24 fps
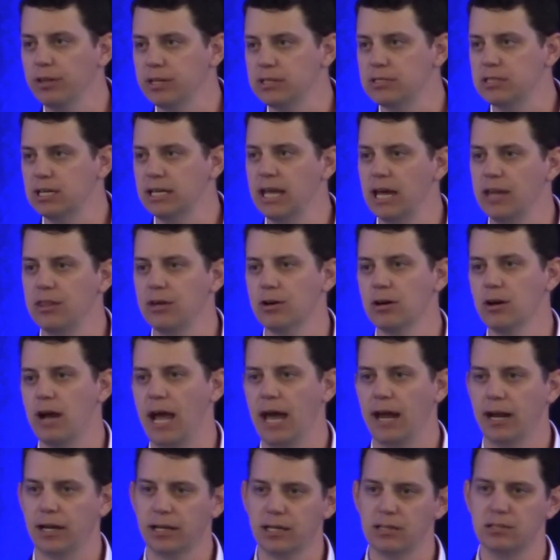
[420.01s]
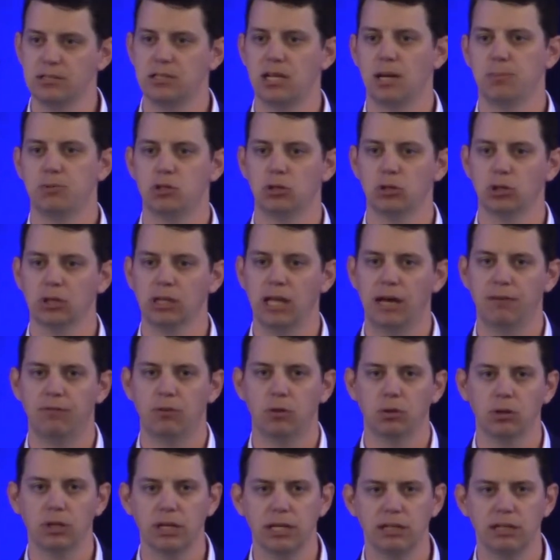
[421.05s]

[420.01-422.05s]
this together at a conceptual level,